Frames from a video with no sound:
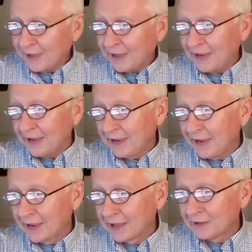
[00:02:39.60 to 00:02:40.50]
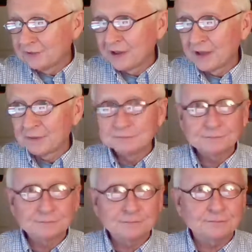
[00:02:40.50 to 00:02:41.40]
And
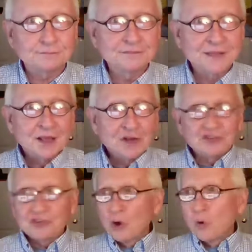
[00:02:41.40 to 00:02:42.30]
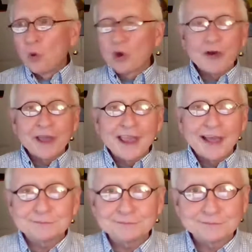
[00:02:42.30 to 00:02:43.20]
so what do I
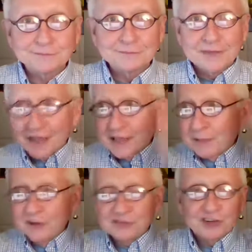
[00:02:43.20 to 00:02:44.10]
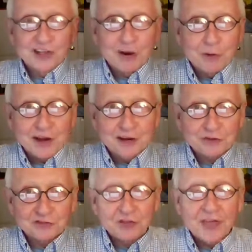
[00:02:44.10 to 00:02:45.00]
get? I get a bunch of glare right here.
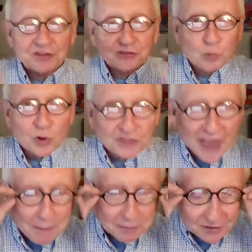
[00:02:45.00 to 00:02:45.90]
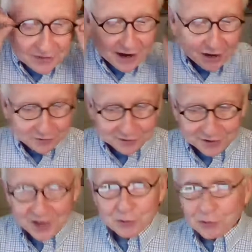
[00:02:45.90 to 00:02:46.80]
So that's what's happening there. And
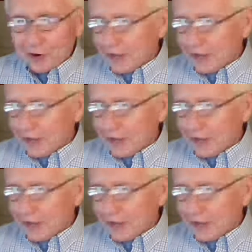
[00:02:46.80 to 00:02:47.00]
when I